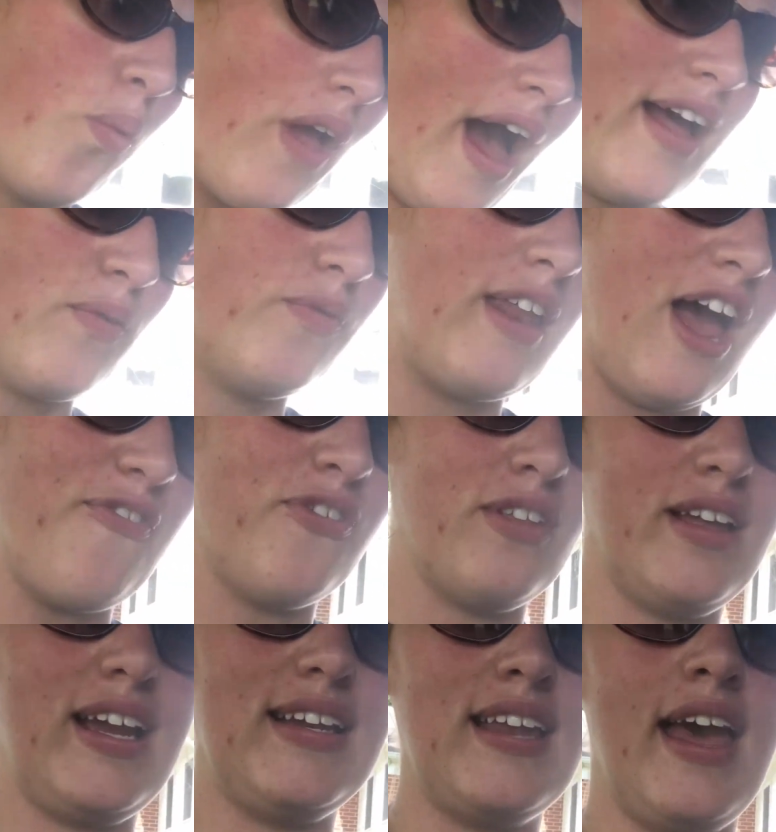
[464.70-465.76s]
I
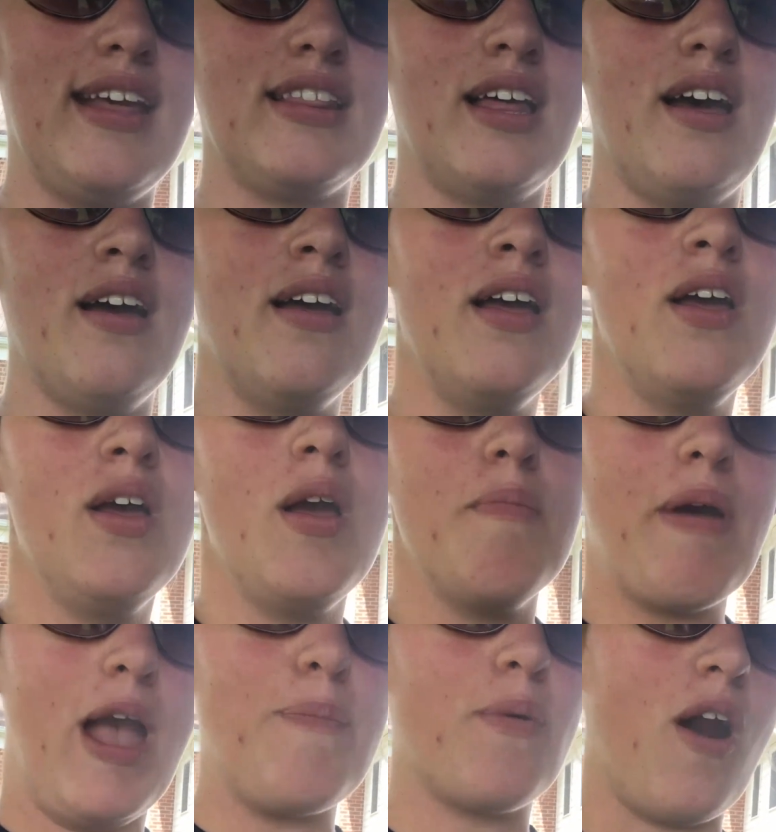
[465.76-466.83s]
definitely take the
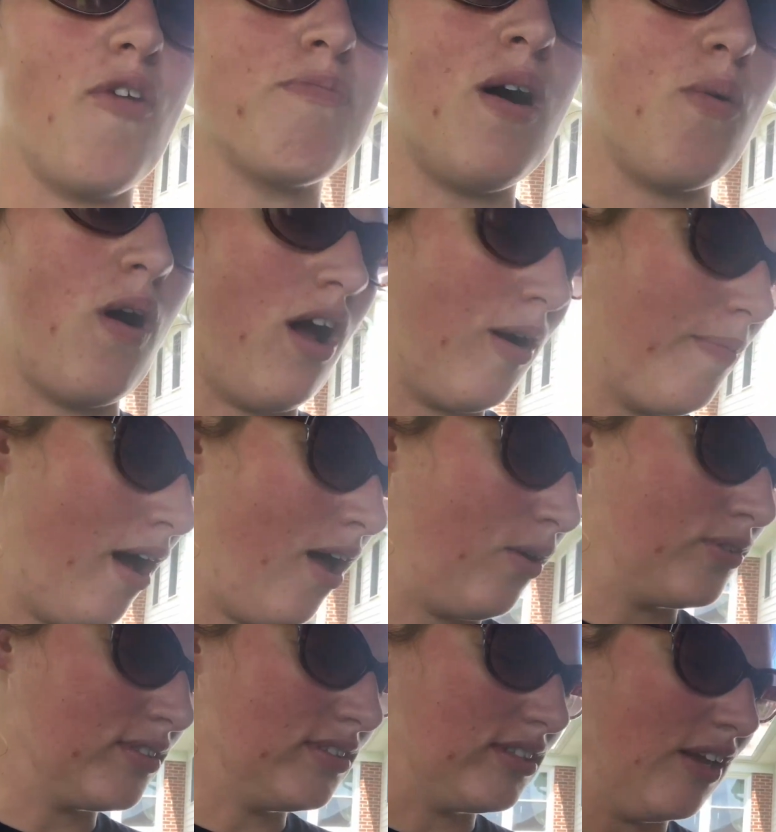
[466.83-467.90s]
paper off my water bottles
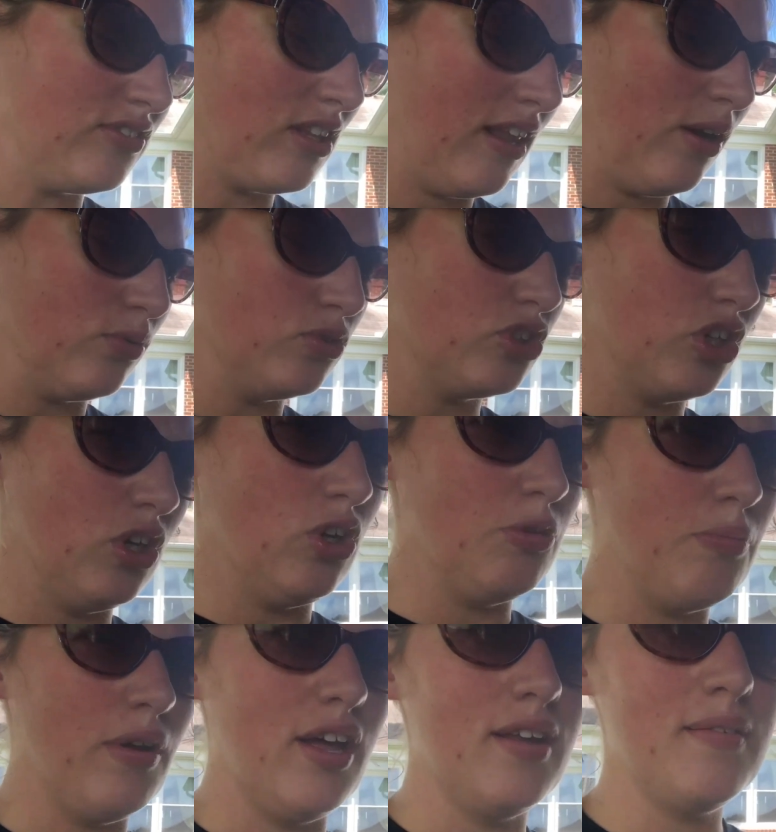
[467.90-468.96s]
and stuff so they don't chew.
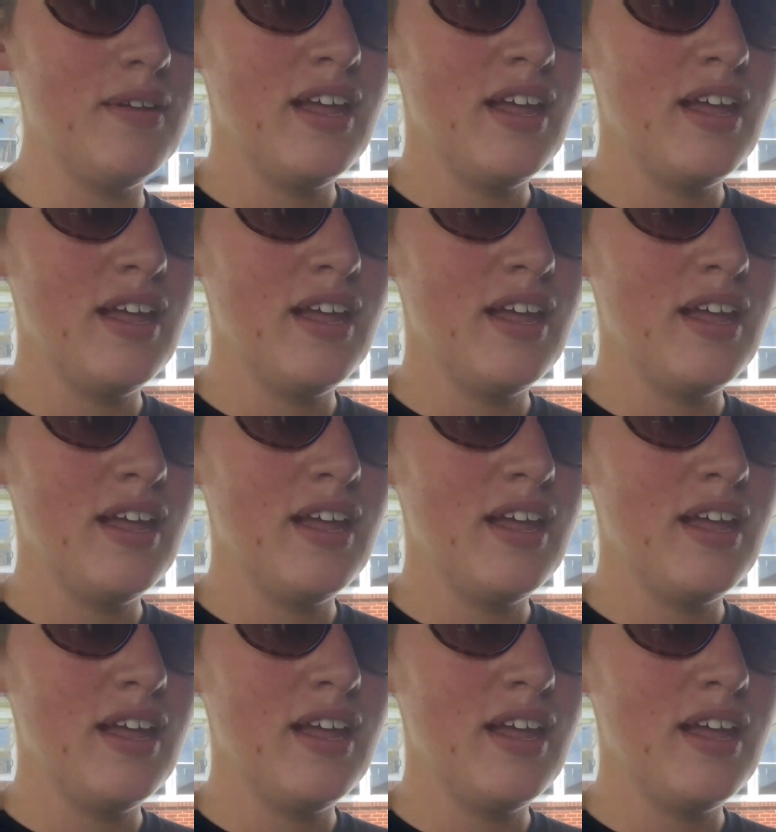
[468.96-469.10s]
But